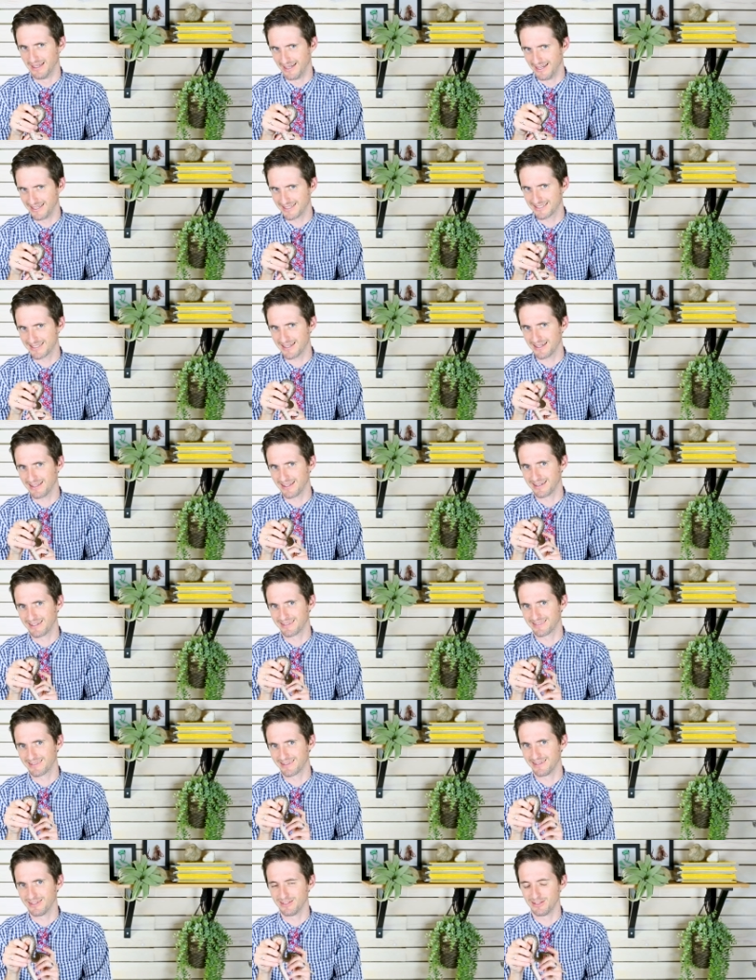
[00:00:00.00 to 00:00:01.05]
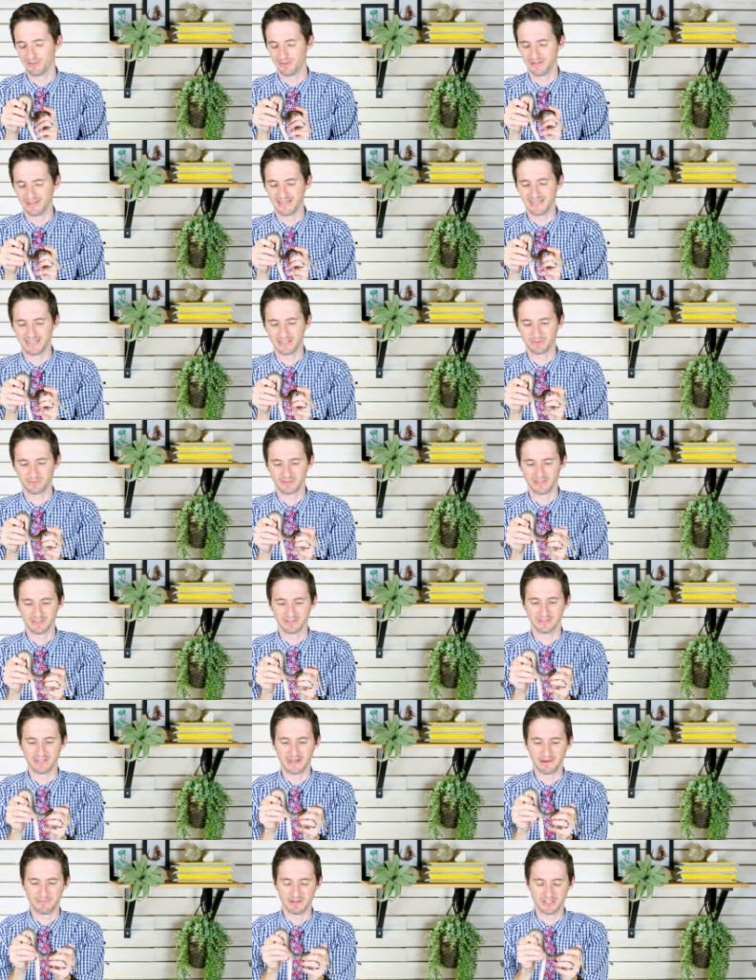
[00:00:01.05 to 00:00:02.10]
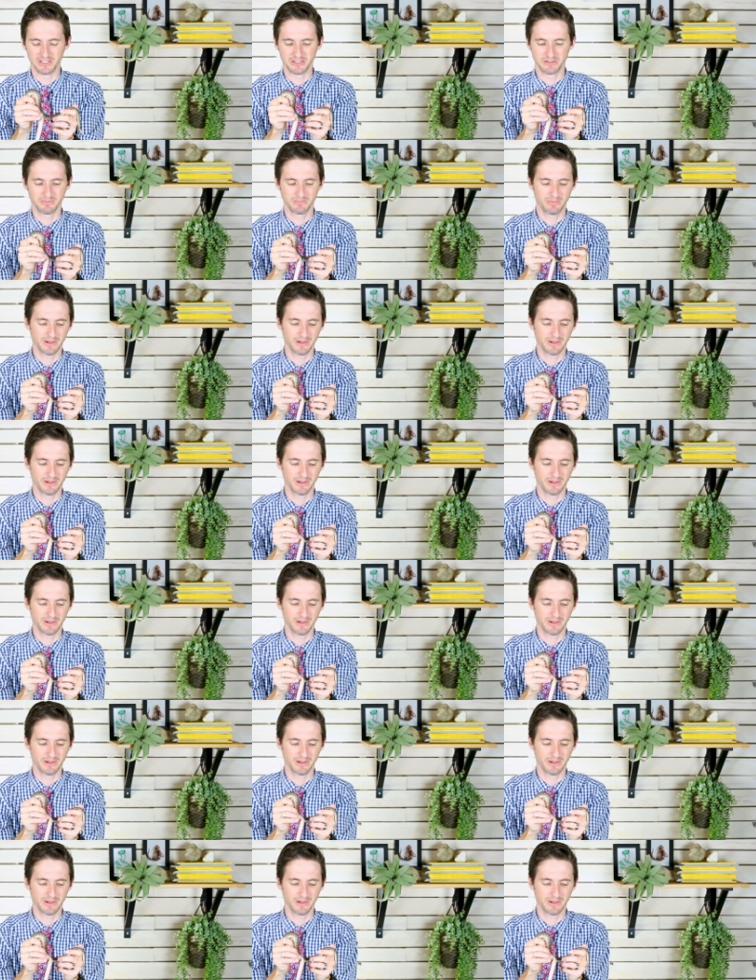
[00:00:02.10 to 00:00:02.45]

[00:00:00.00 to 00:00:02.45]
it's not like it's going to do any real damage,